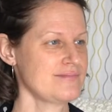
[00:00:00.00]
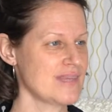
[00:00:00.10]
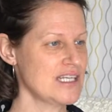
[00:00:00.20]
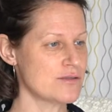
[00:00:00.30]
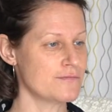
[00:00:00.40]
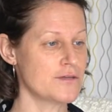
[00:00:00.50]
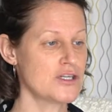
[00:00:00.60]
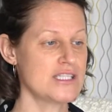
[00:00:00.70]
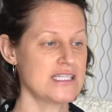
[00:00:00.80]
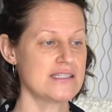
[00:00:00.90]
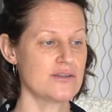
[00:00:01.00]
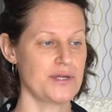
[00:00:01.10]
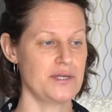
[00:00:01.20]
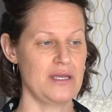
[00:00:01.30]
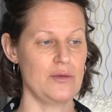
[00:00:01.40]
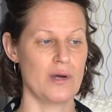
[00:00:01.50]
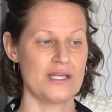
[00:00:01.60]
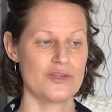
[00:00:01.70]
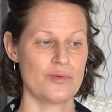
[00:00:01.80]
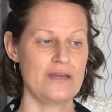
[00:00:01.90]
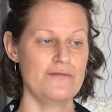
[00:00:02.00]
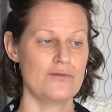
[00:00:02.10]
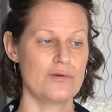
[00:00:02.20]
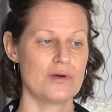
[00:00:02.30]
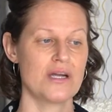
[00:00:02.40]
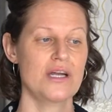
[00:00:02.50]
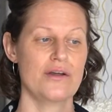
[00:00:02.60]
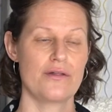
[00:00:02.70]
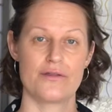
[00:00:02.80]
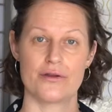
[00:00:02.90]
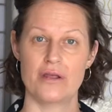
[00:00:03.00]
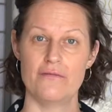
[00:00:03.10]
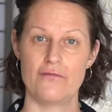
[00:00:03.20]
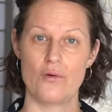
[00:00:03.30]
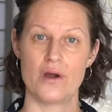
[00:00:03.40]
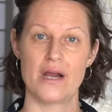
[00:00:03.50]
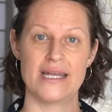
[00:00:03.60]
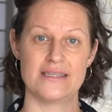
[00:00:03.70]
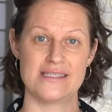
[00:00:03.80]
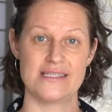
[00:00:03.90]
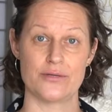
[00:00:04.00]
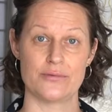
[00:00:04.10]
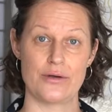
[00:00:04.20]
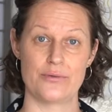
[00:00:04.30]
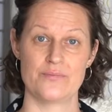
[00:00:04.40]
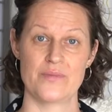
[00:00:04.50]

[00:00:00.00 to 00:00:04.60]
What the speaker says: So first it's going to be 124, 34, and 0.